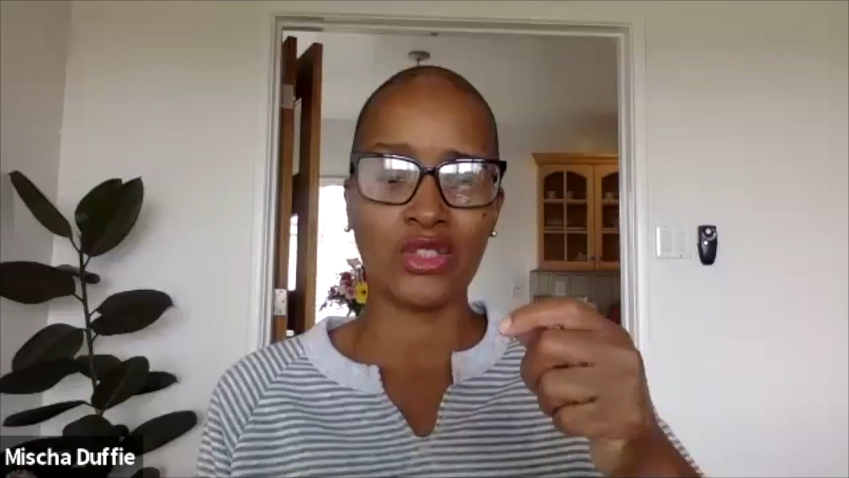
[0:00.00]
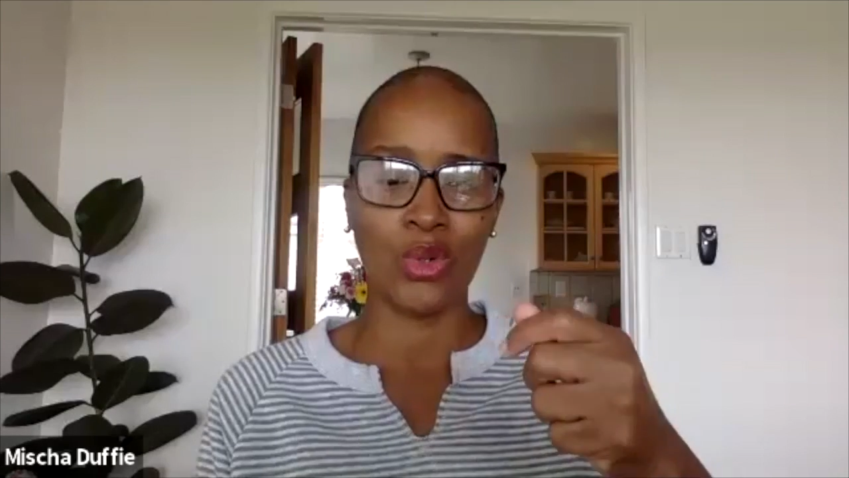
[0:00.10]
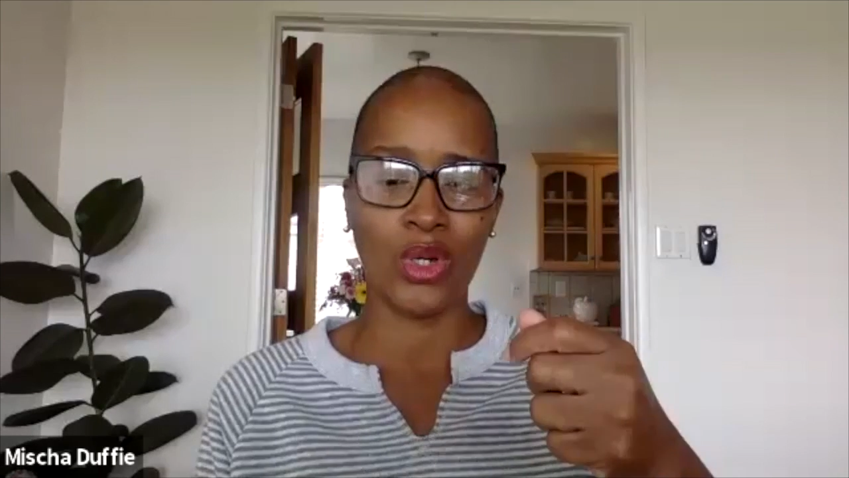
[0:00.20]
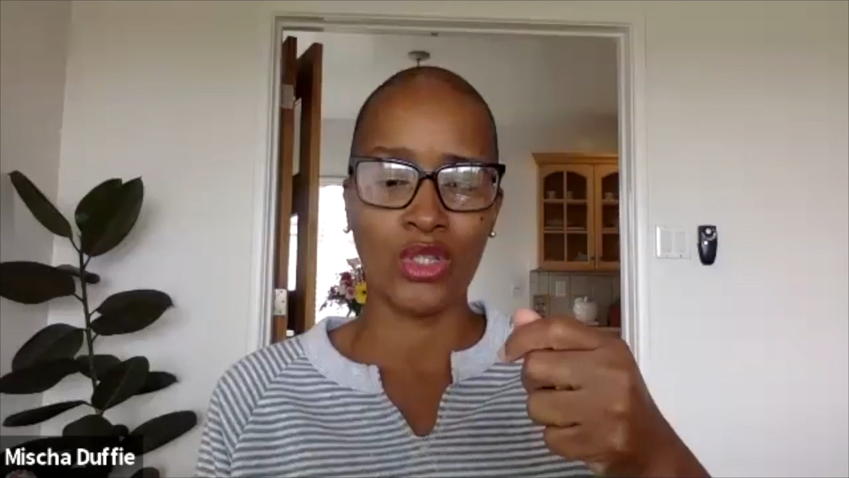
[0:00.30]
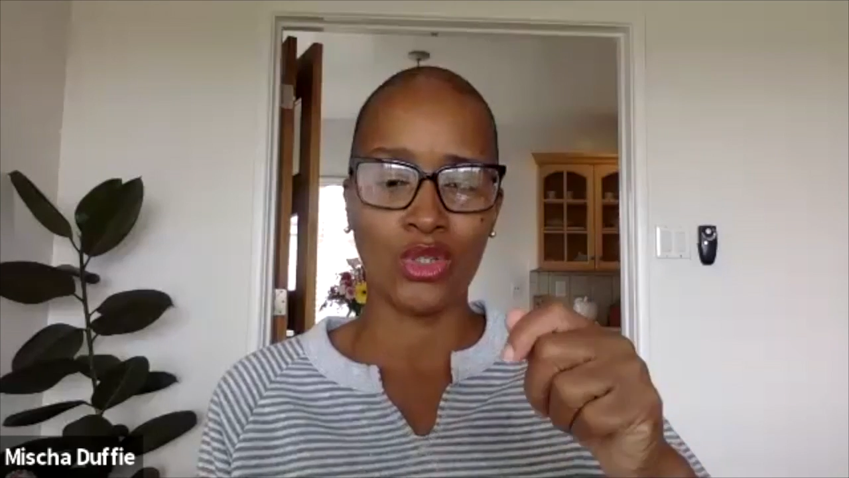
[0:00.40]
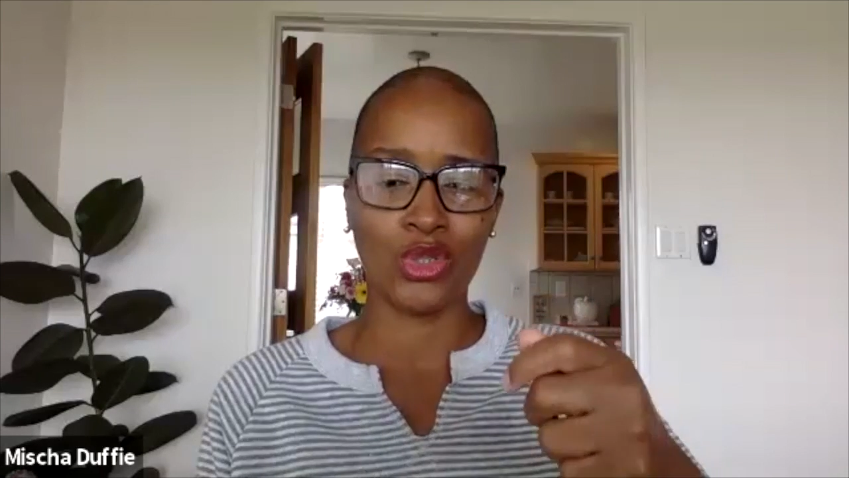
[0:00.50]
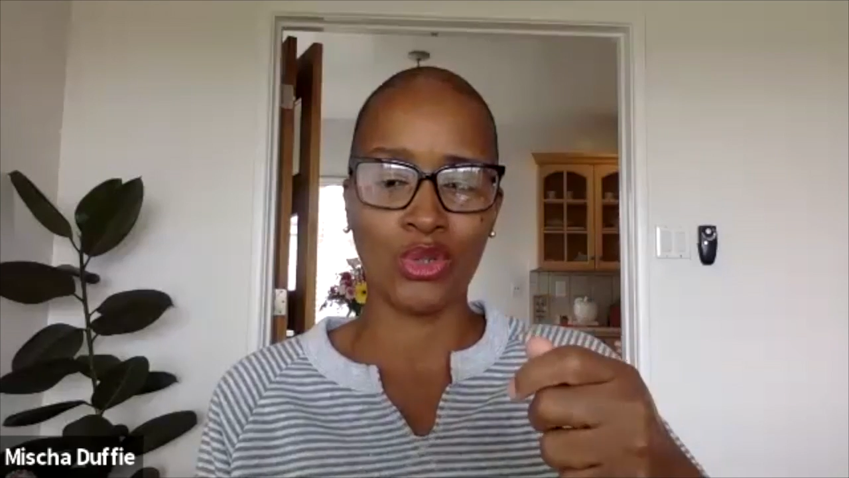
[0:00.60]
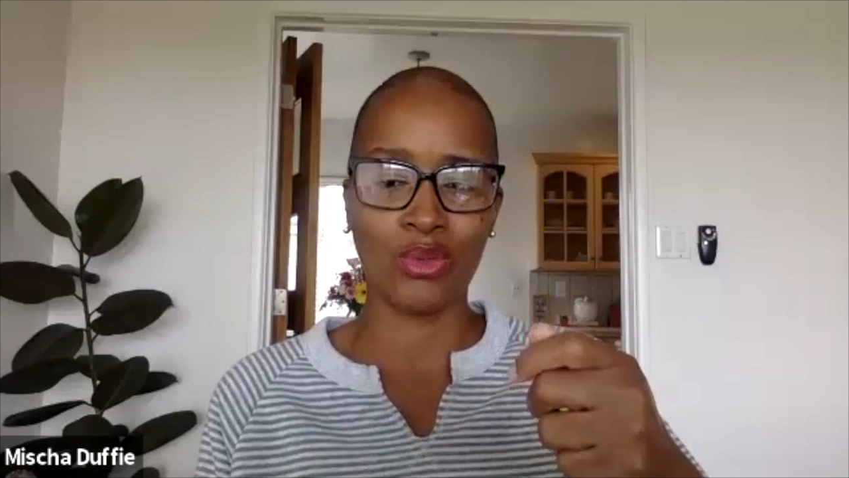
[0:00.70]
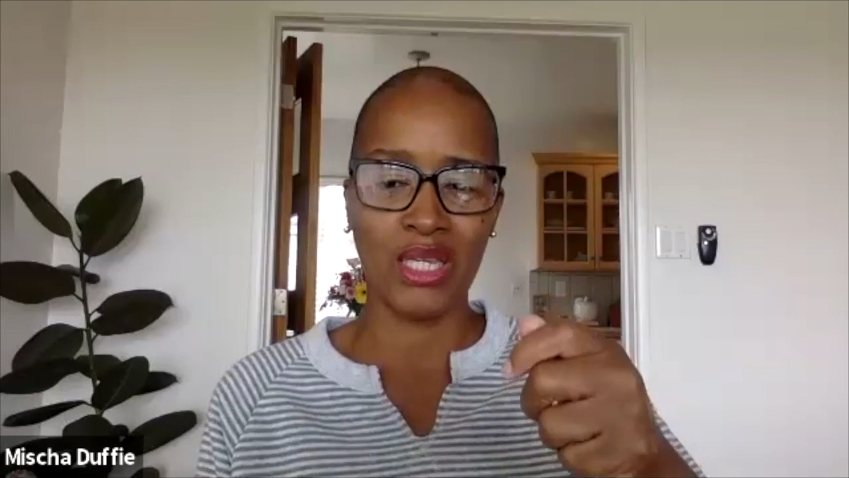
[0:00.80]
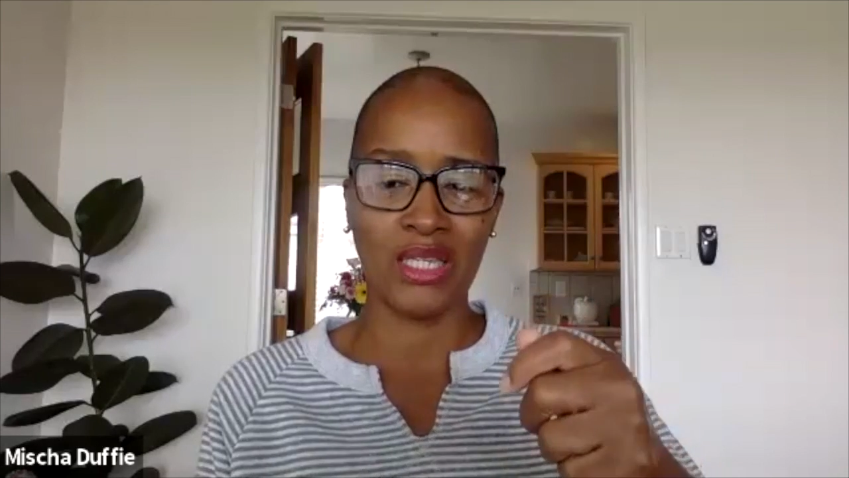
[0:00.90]
on your
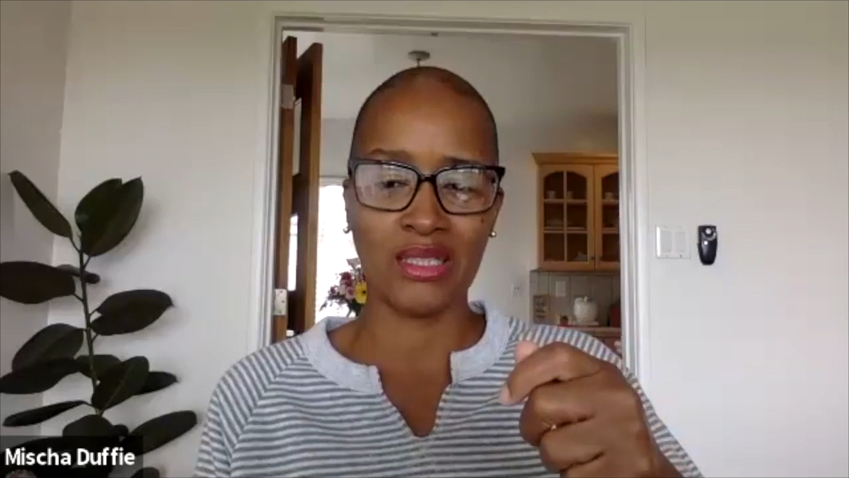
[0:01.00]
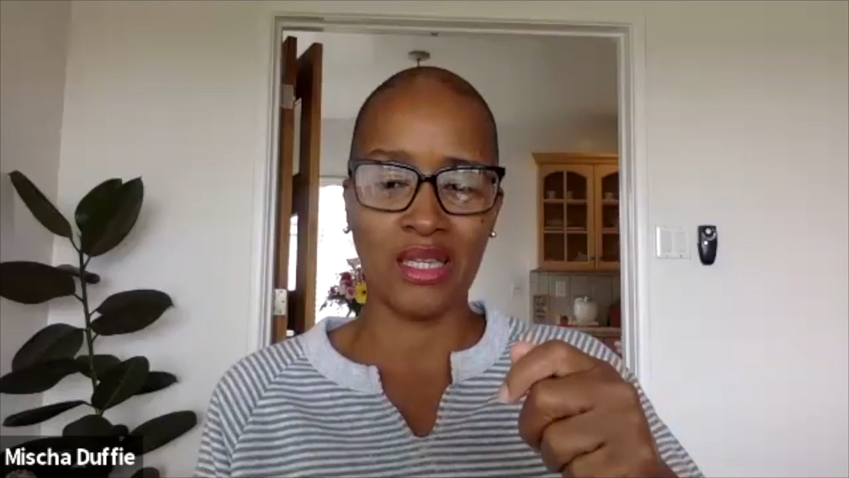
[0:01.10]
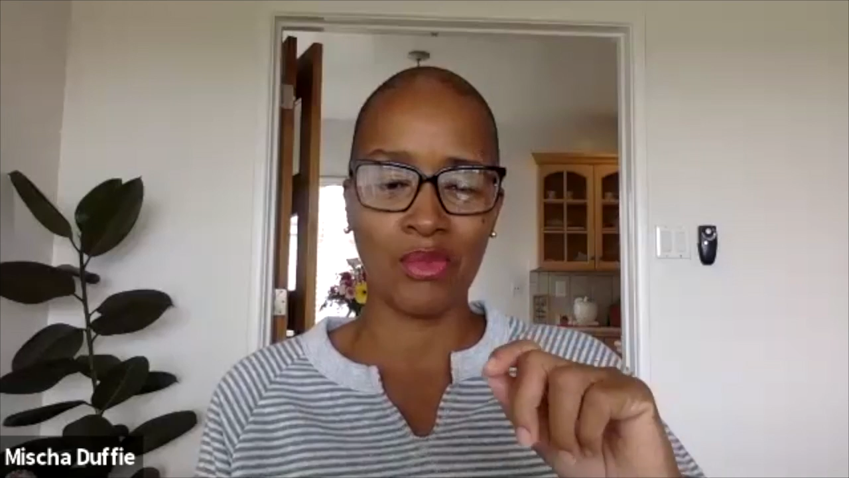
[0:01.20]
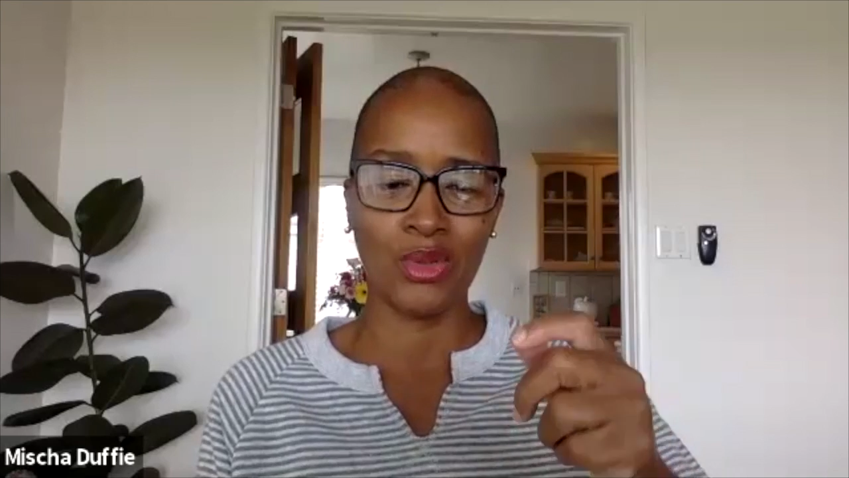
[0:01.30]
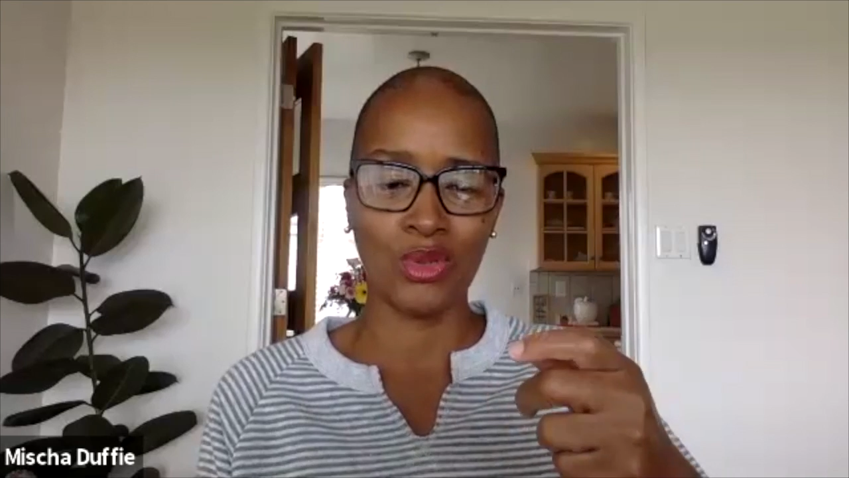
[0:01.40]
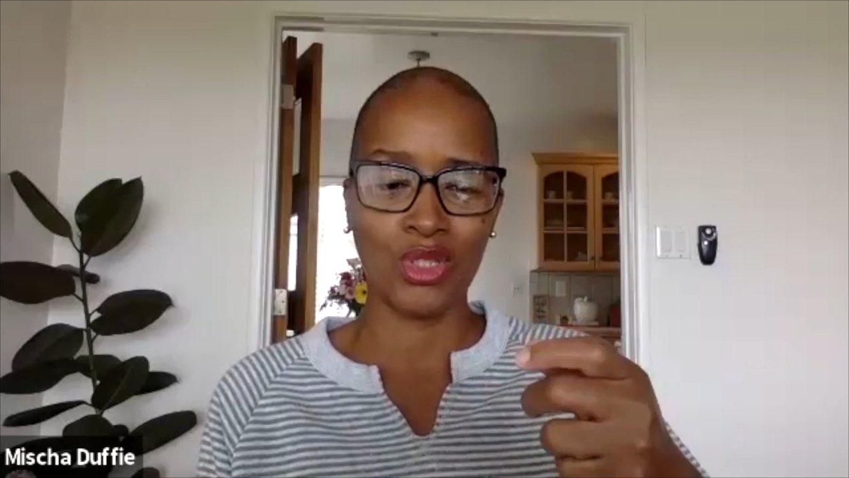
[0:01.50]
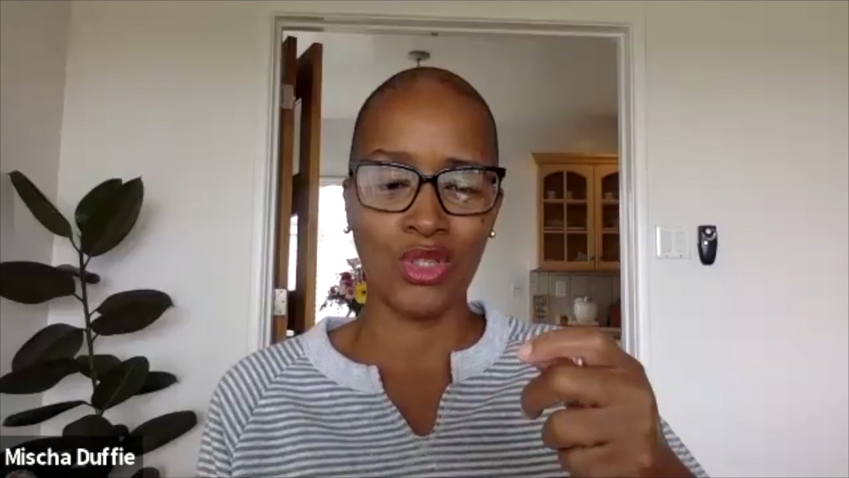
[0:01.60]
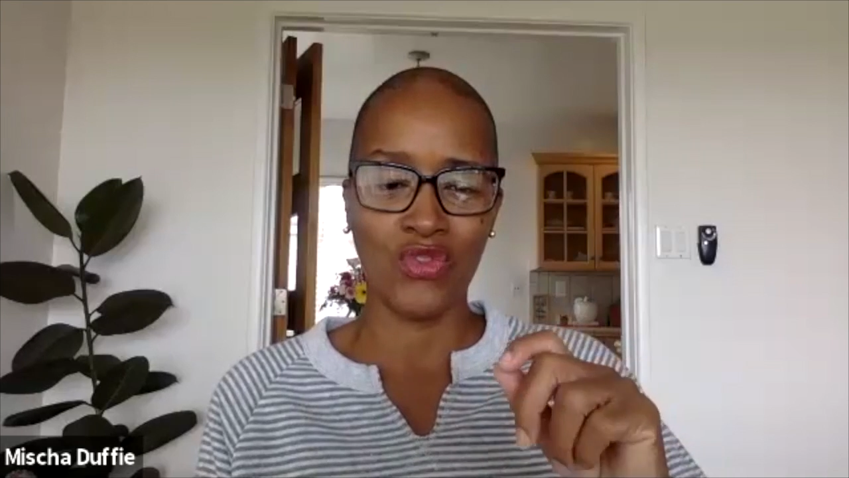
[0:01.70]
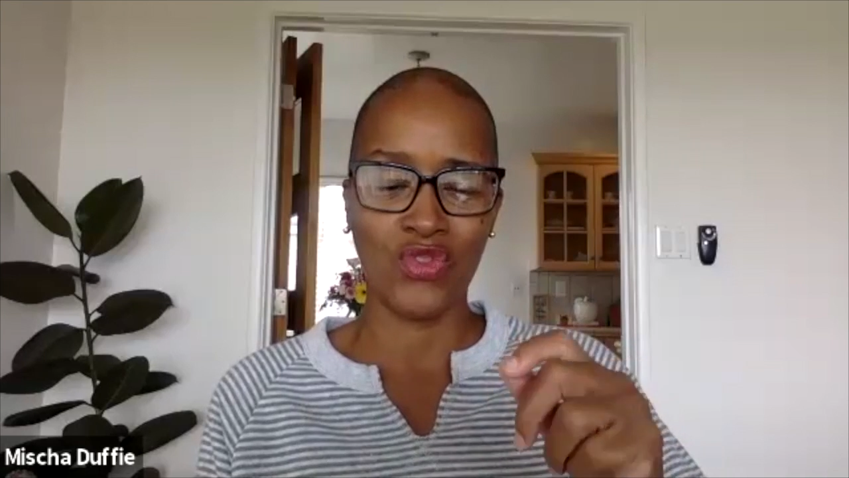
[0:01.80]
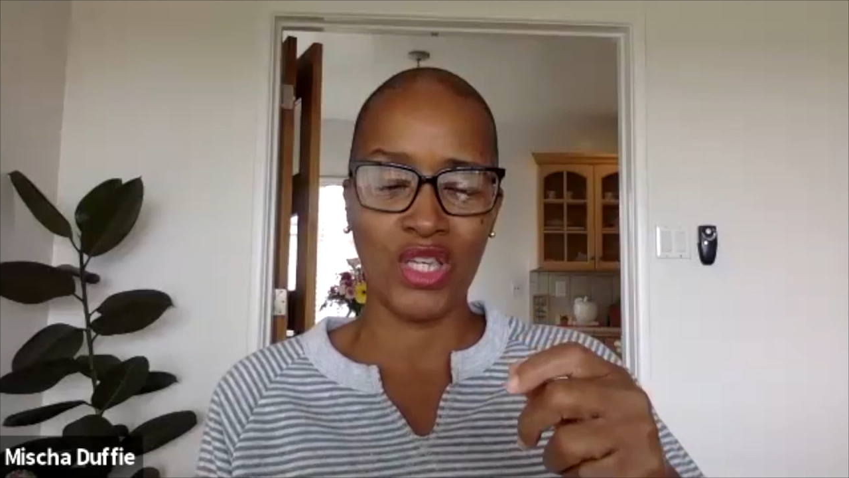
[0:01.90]
screen. I'm losing
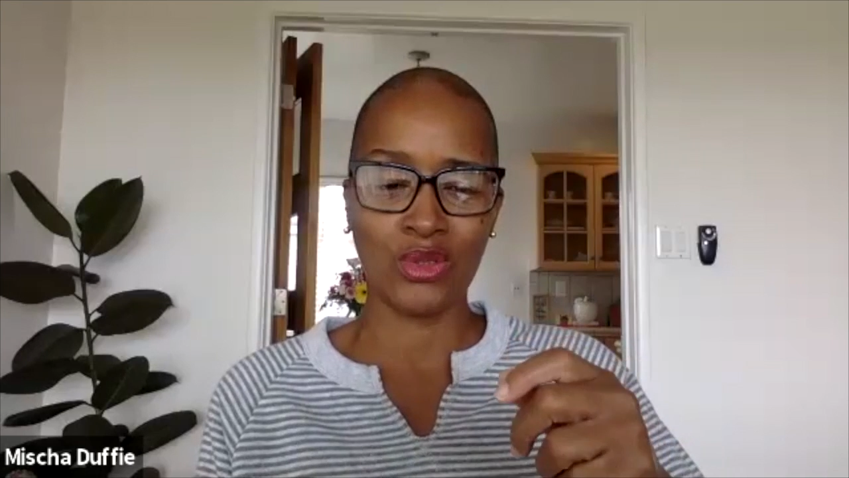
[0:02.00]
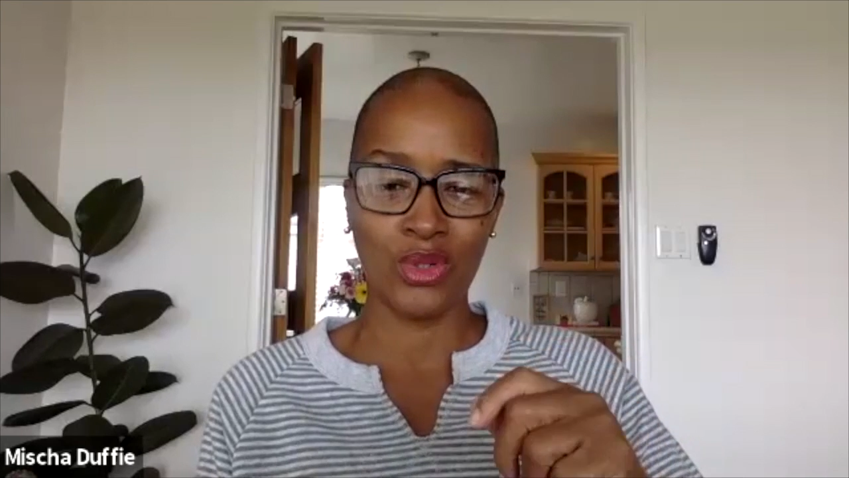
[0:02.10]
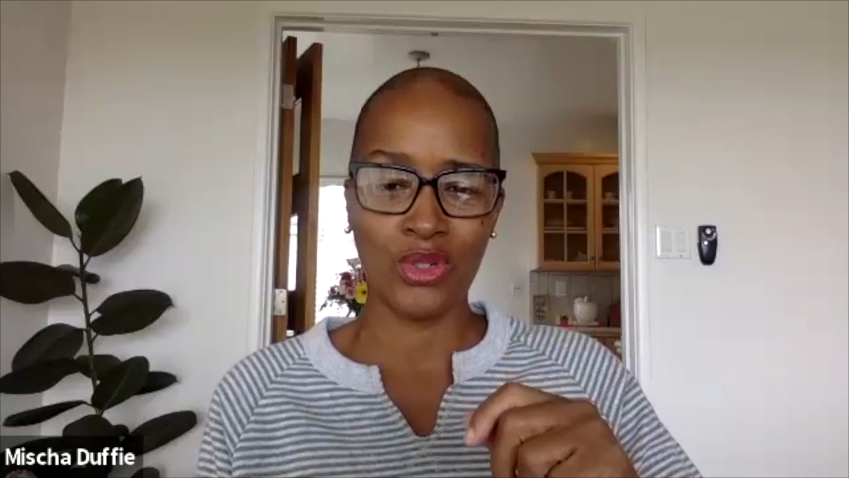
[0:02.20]
your face on your